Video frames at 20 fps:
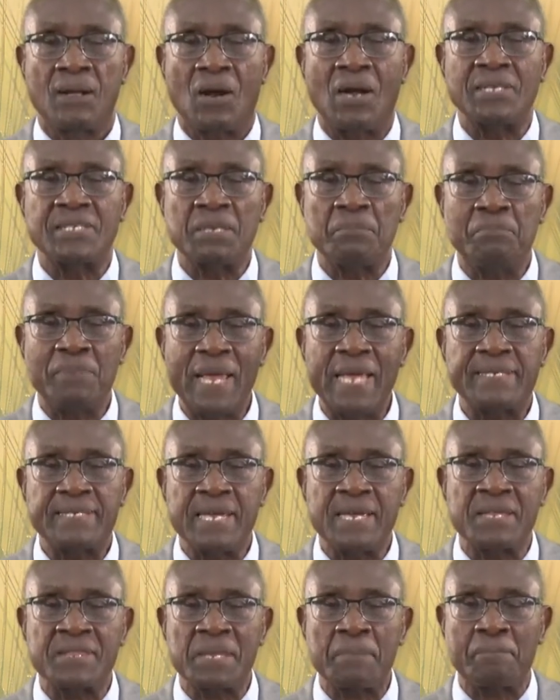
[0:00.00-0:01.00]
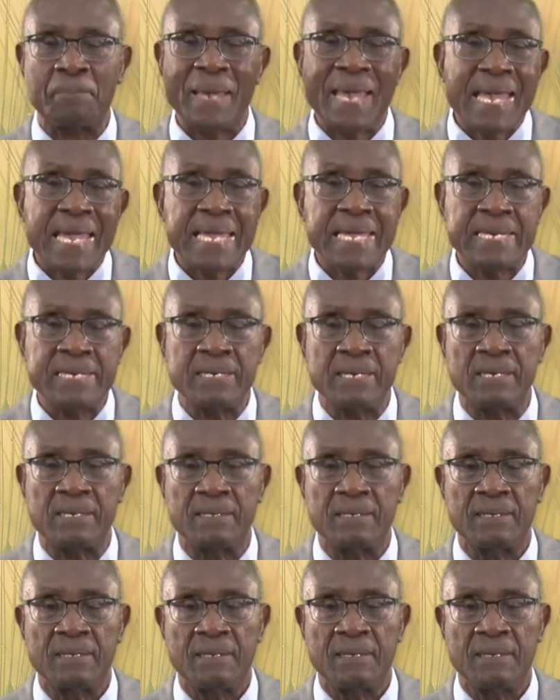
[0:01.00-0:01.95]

contemplating the pain